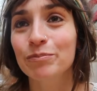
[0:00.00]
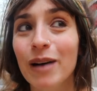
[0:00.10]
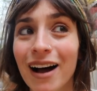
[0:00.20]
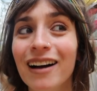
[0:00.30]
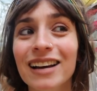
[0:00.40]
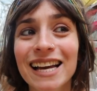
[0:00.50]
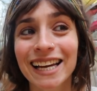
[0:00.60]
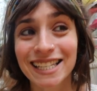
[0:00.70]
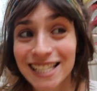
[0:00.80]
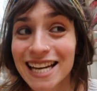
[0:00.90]
but
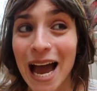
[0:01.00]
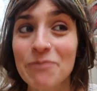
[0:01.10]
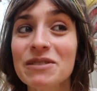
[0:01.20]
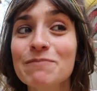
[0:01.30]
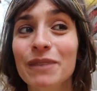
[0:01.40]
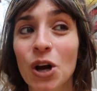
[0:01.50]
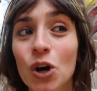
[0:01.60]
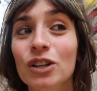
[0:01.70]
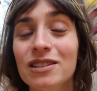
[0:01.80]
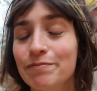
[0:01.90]
it didn't happen
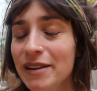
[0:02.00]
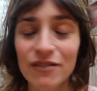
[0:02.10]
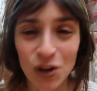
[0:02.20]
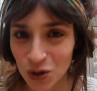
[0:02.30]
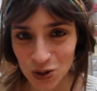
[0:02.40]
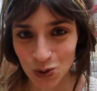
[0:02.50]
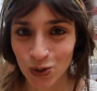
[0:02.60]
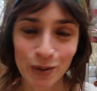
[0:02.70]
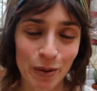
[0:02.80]
because, bit of a long story,